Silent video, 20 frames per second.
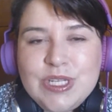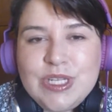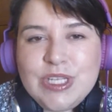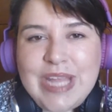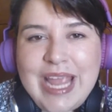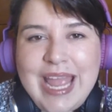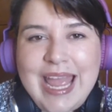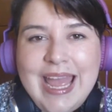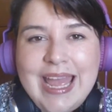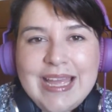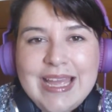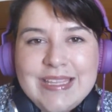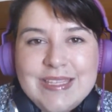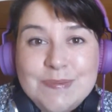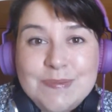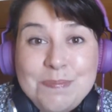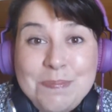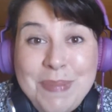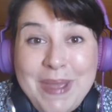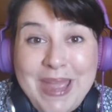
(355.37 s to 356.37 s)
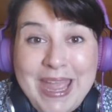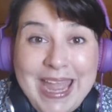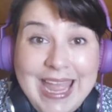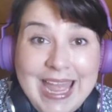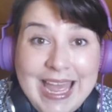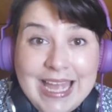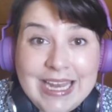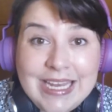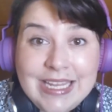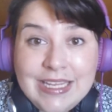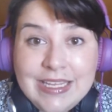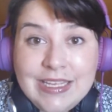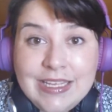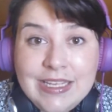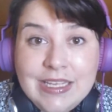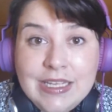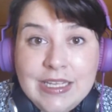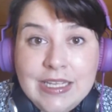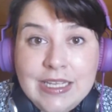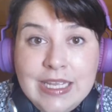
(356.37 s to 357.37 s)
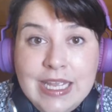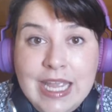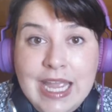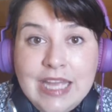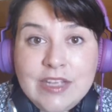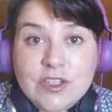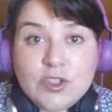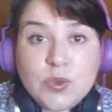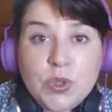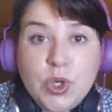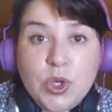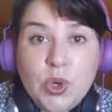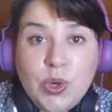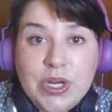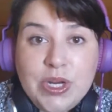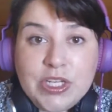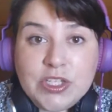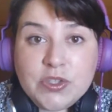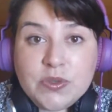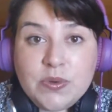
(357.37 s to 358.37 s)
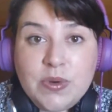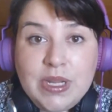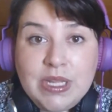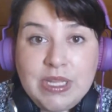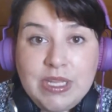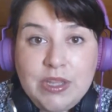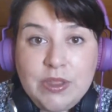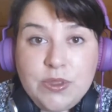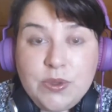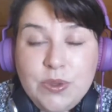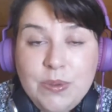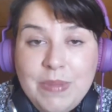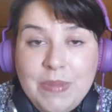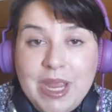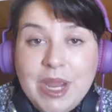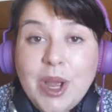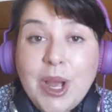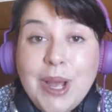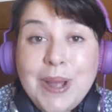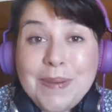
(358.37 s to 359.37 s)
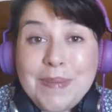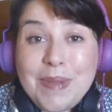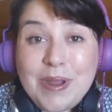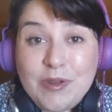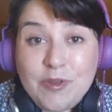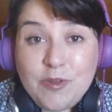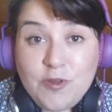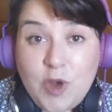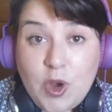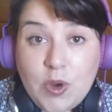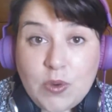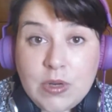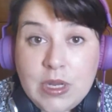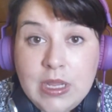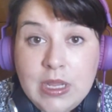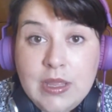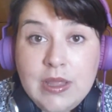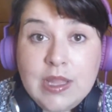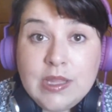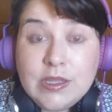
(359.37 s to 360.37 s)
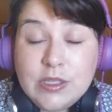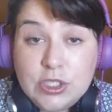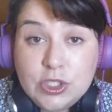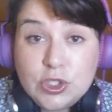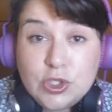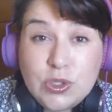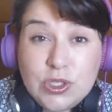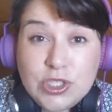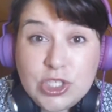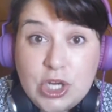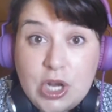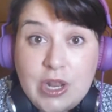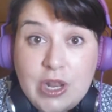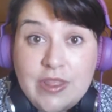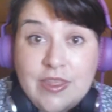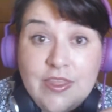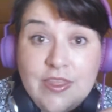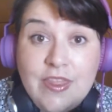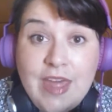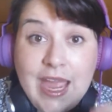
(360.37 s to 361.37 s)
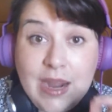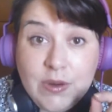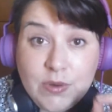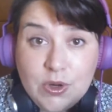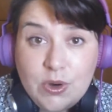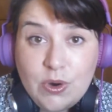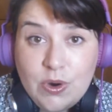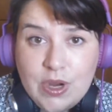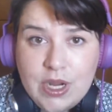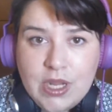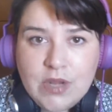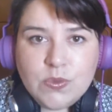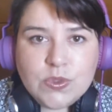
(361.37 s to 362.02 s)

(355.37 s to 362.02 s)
It may interfere if they're doing video chatting, but it wasn't as bad